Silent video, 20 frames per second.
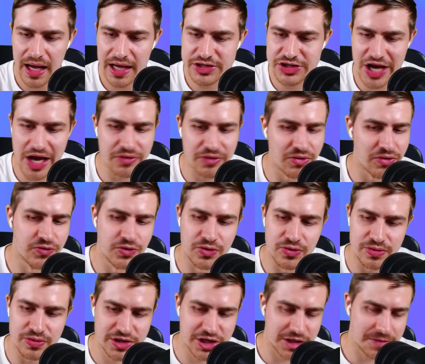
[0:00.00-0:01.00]
General
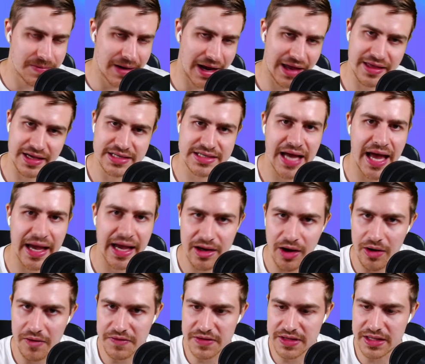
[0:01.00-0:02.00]
rule, just play the attacker
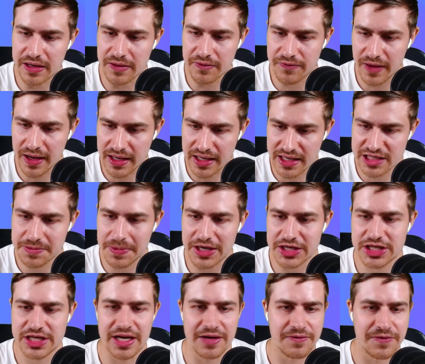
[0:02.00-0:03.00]
over the defender,
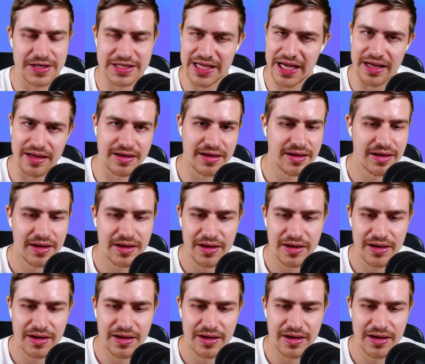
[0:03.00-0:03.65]
especially if it's like